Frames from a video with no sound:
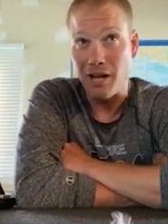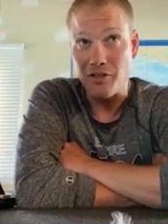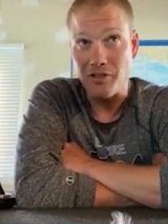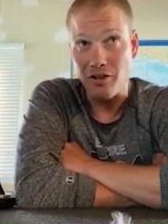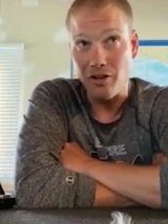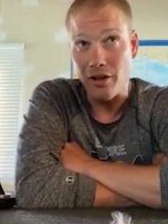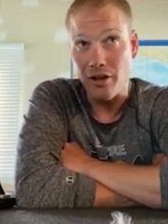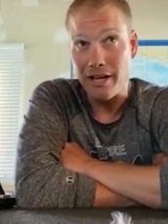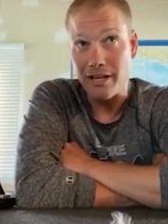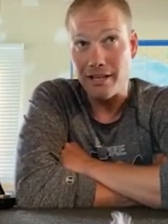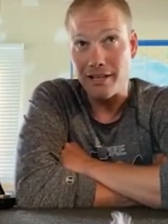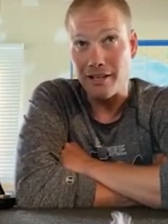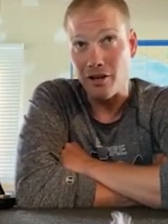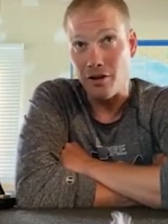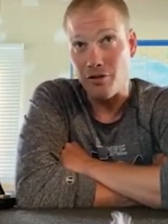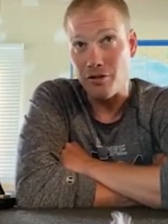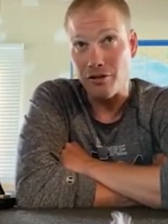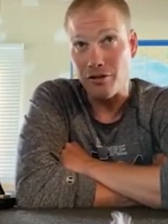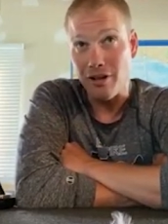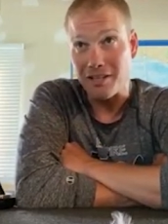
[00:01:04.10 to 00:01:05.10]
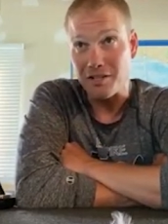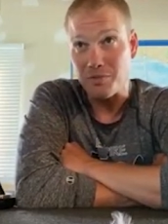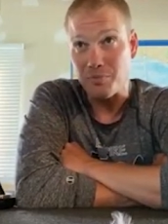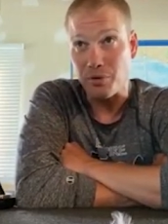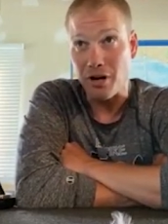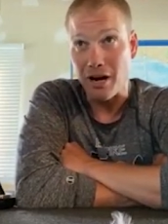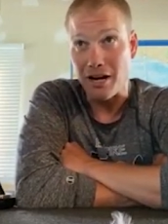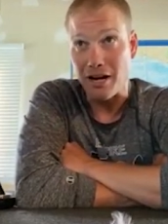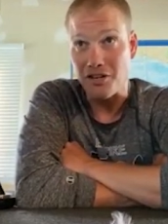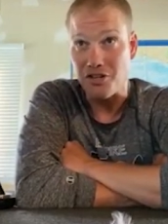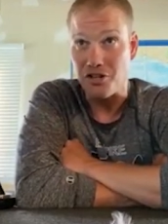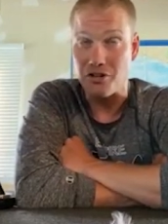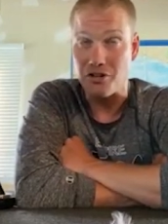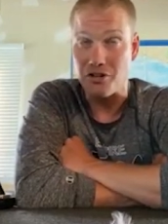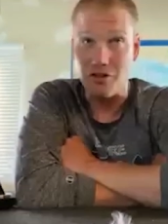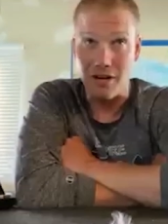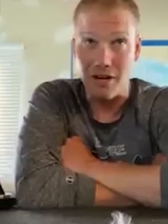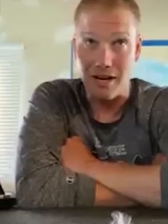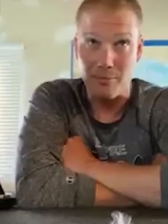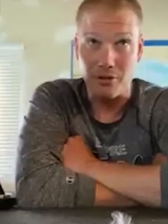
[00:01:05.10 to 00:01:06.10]
on the lake, you know, they're less pressure.
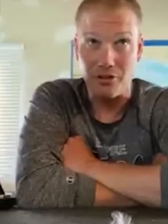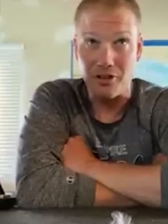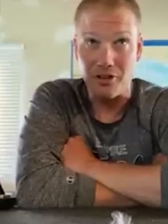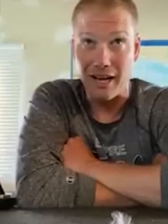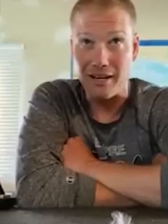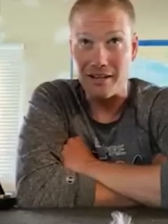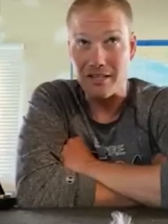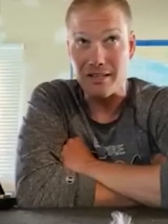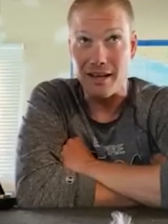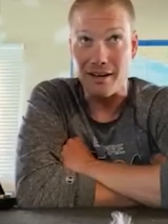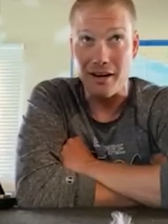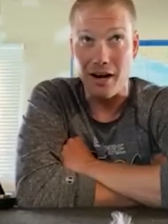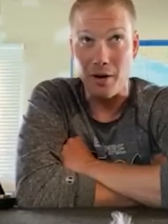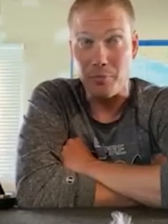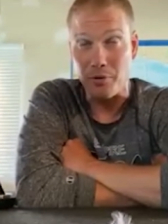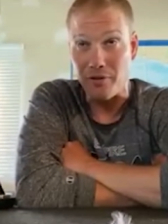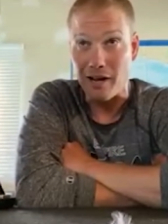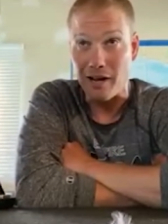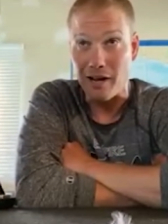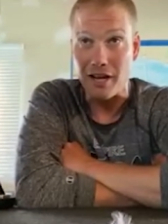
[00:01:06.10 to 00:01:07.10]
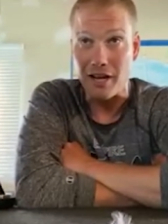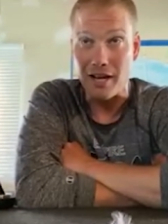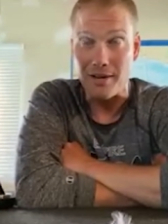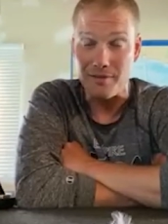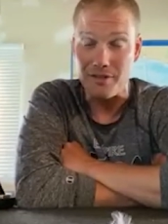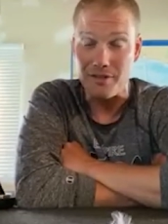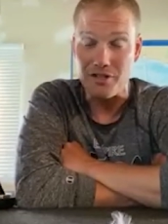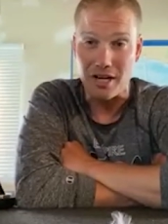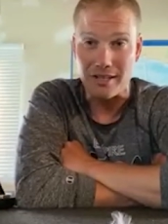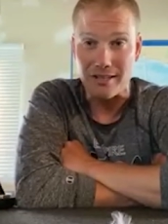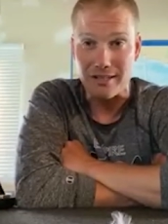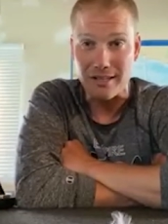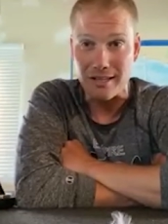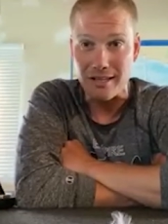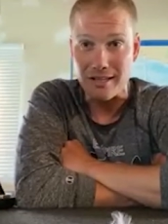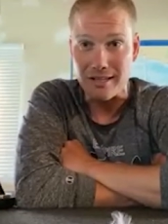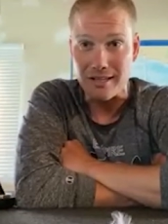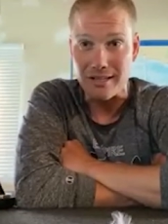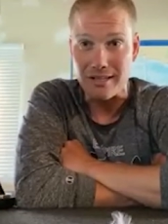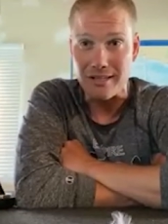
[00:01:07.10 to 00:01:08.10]
They're able to kind of set up without having jet
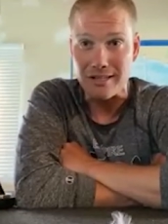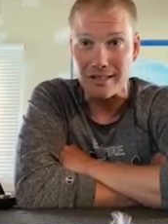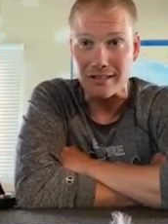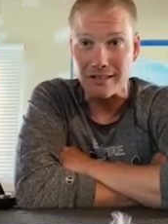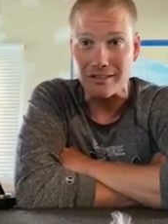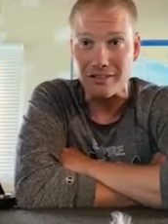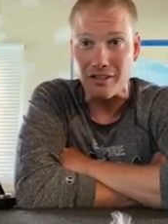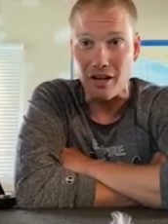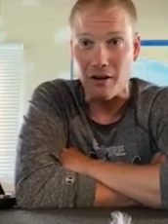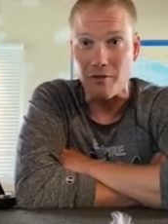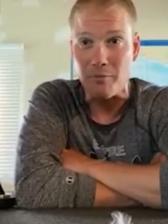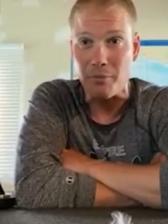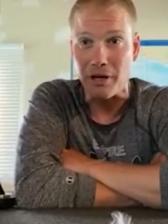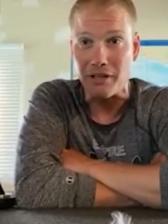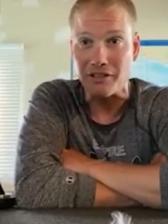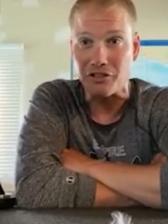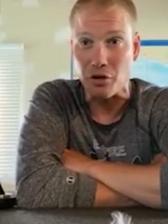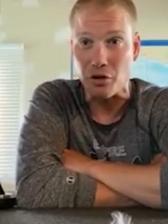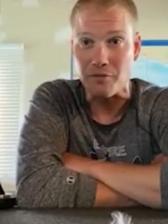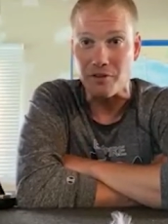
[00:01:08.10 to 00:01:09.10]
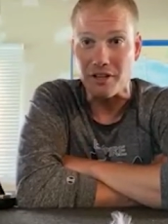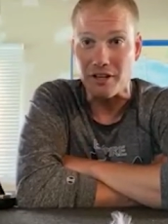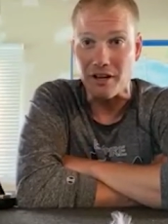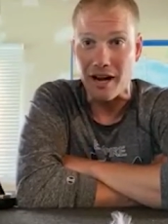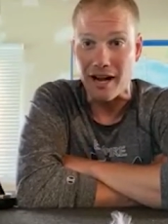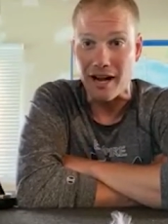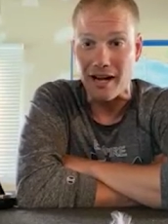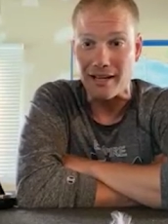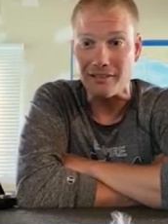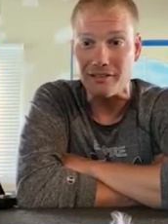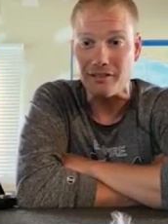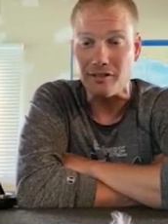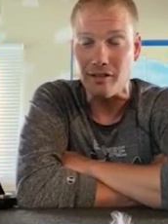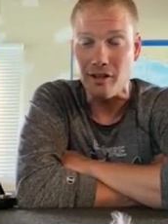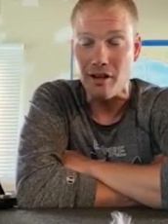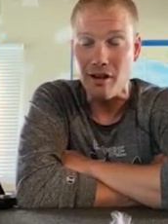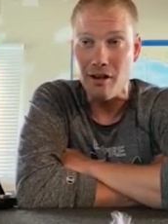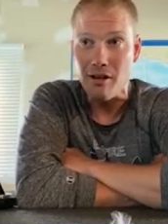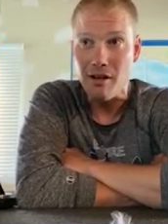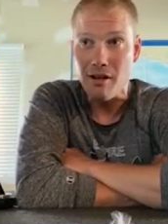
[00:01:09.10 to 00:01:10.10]
skis and stuff buzz over their heads.
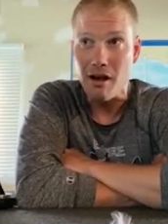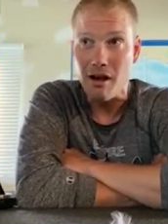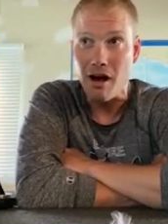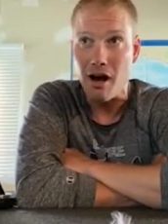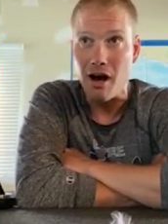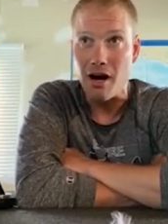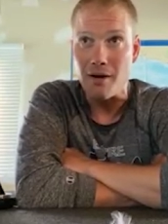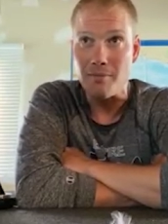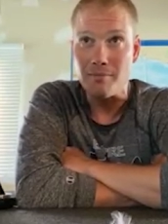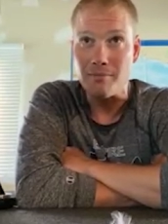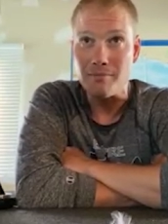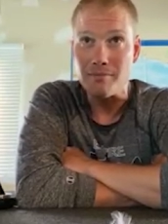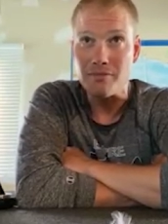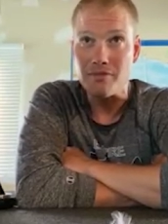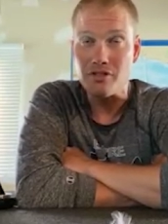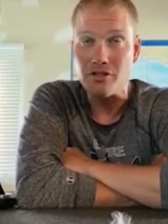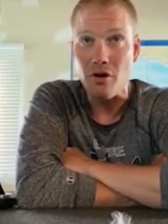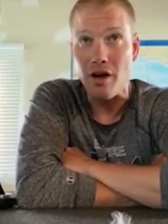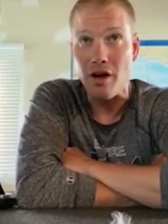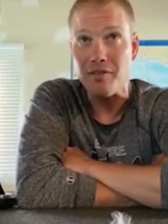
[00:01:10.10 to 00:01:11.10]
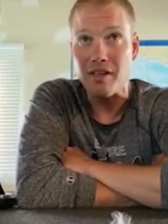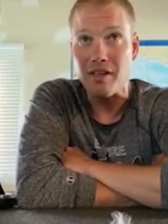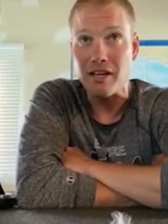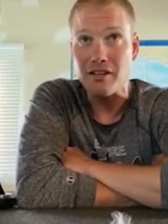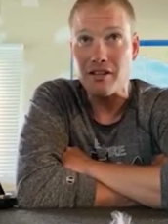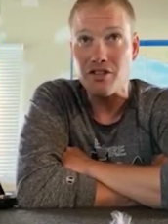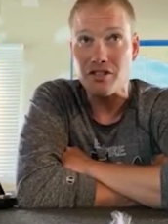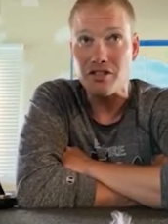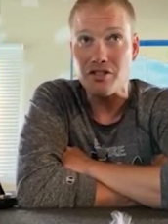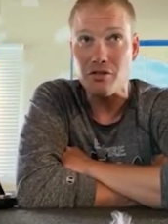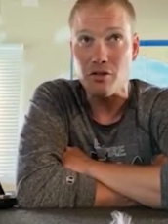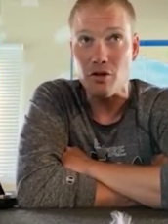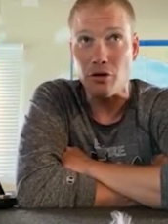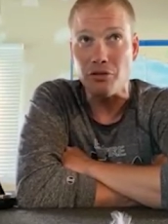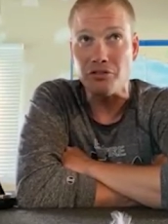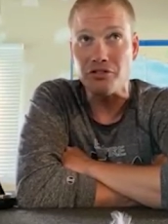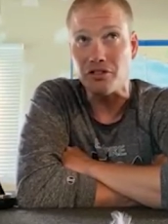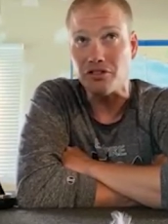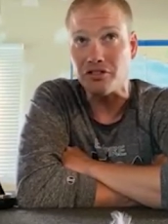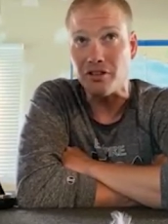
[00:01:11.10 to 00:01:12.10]
Um, so I think just
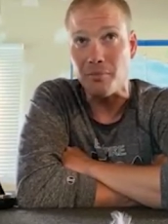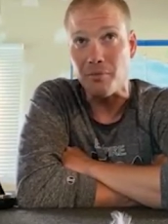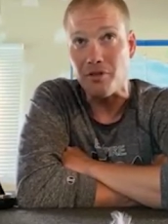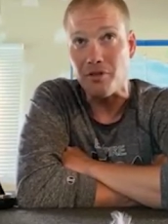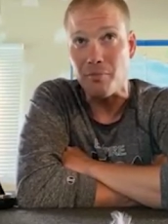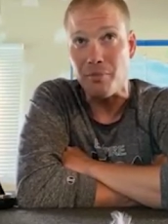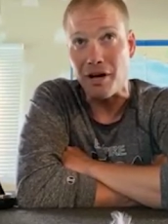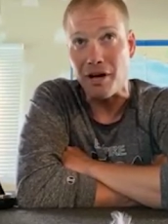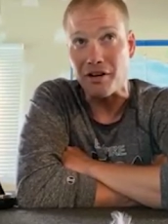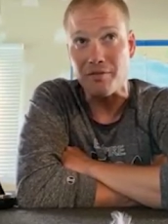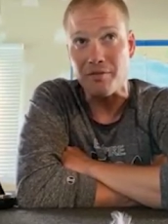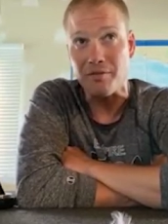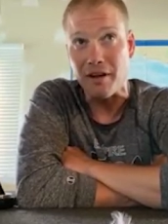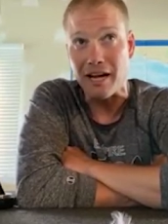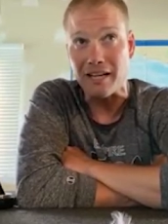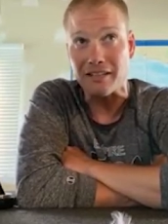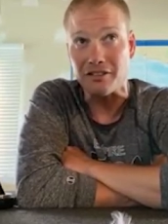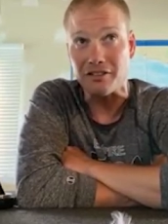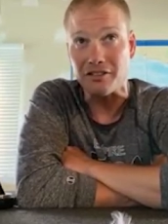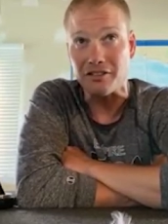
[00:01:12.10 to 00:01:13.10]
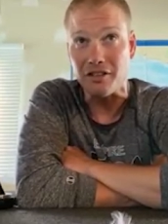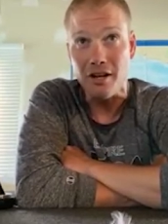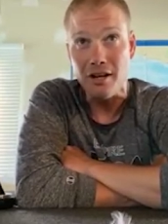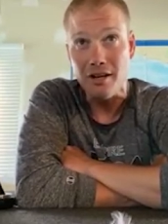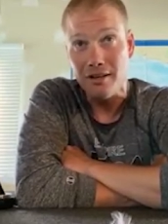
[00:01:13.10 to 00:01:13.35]
those are some of the better factors.